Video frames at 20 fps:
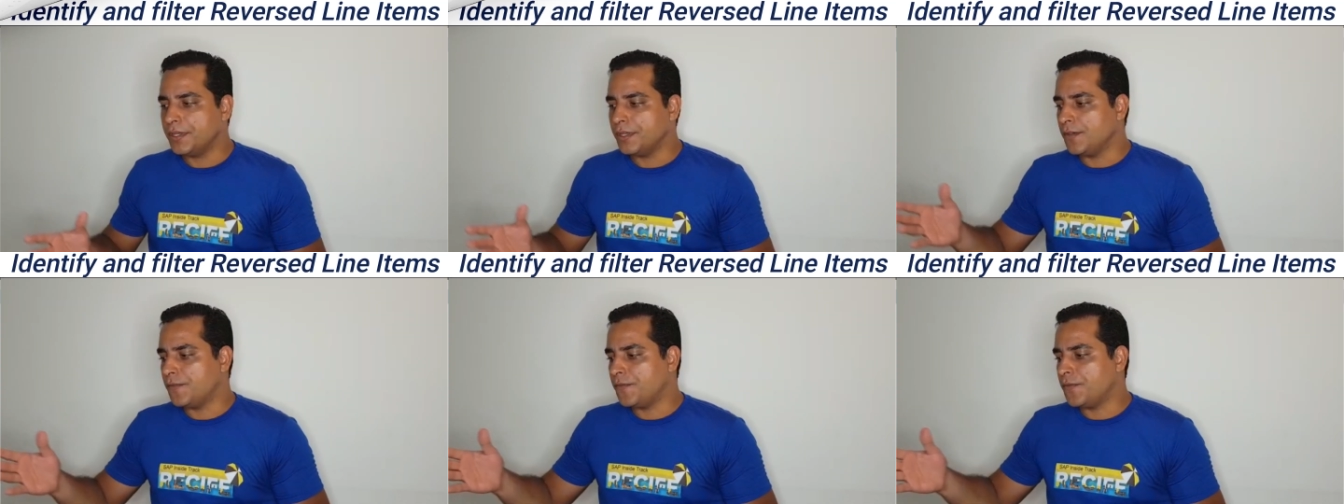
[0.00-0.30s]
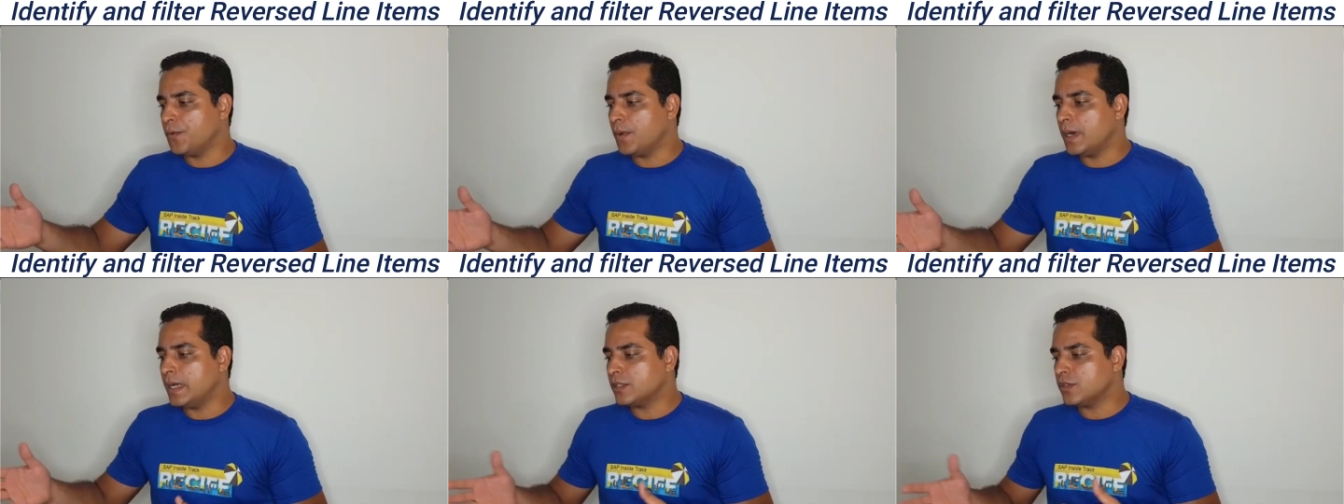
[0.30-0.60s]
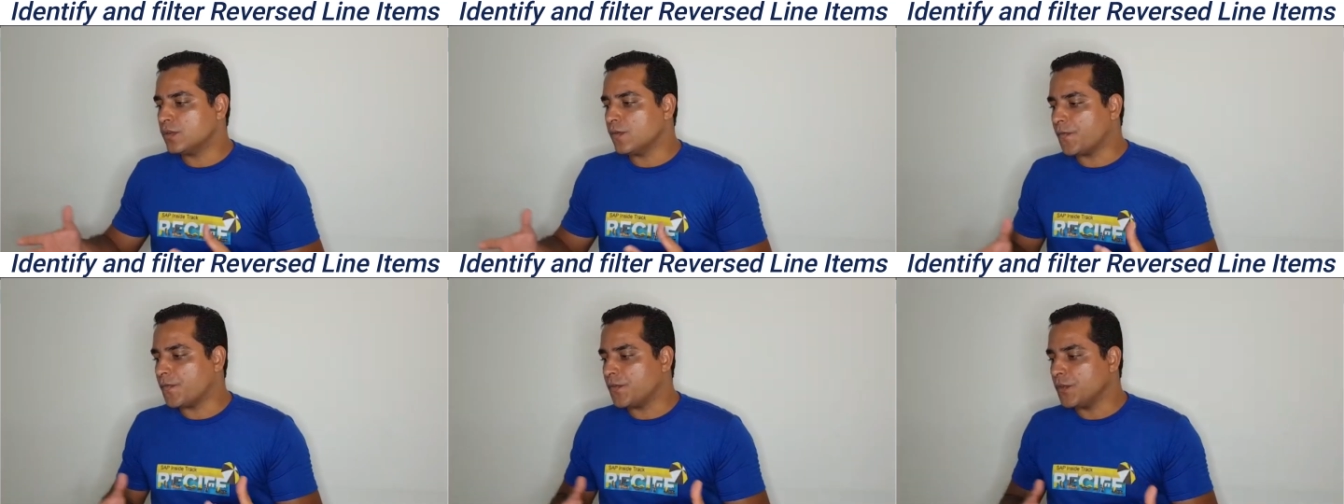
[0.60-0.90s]
If you want
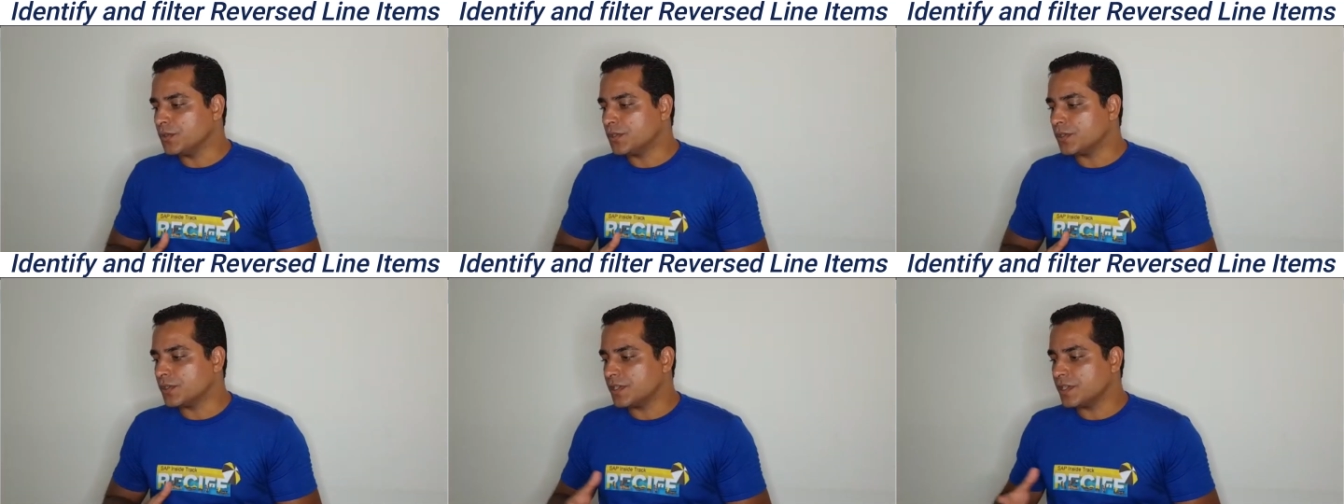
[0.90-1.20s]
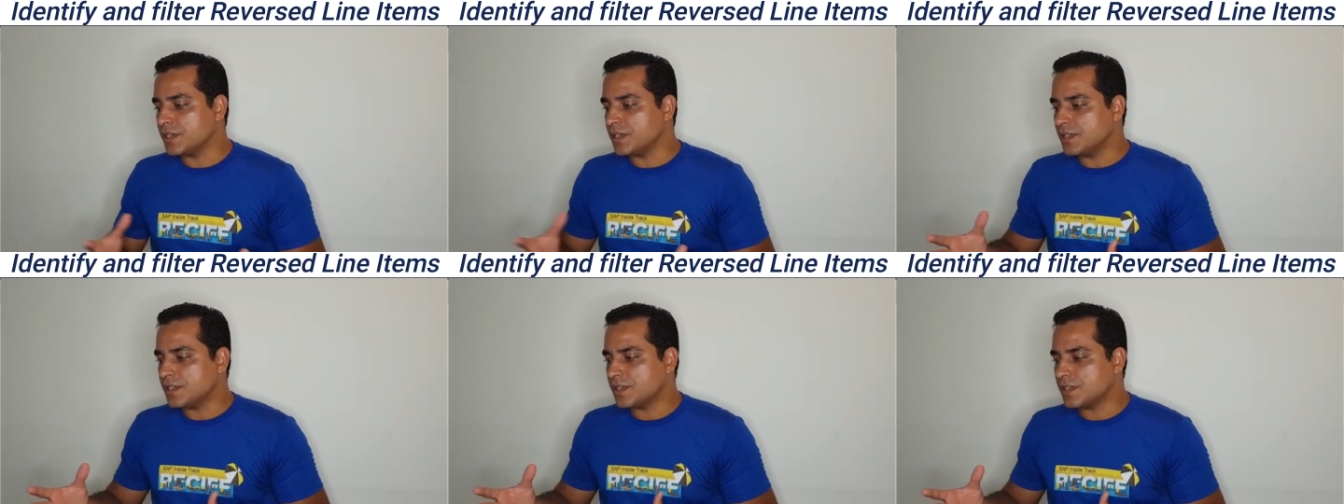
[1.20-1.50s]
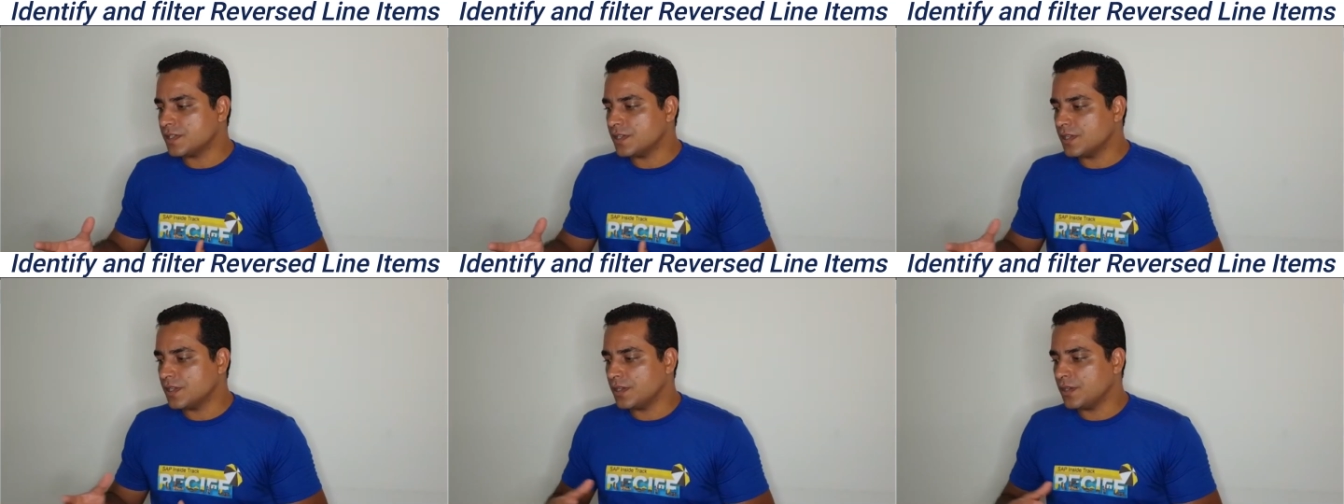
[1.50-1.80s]
to filter
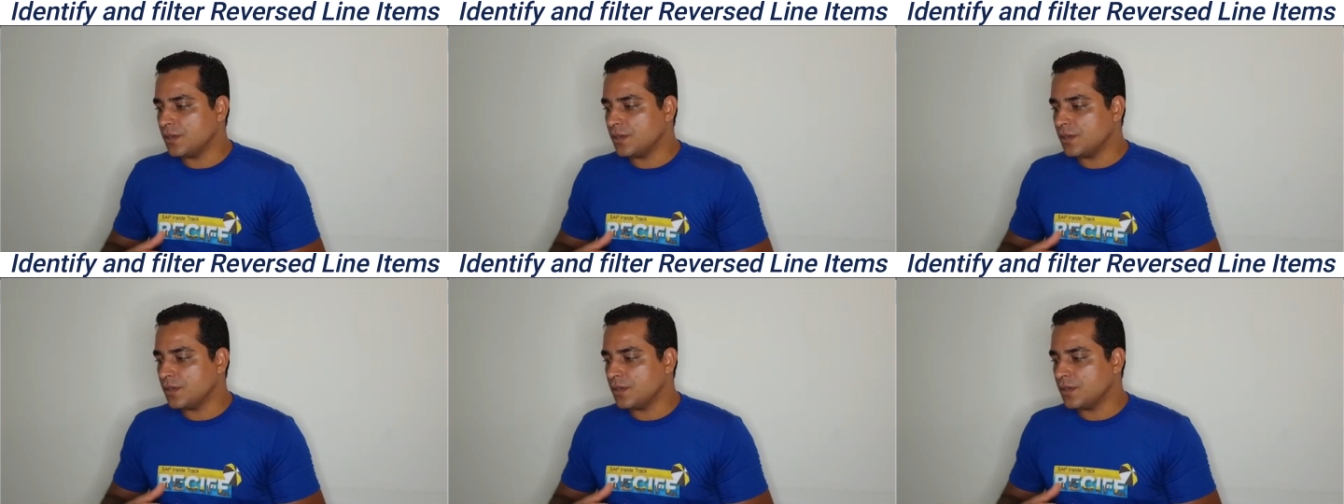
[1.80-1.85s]
this,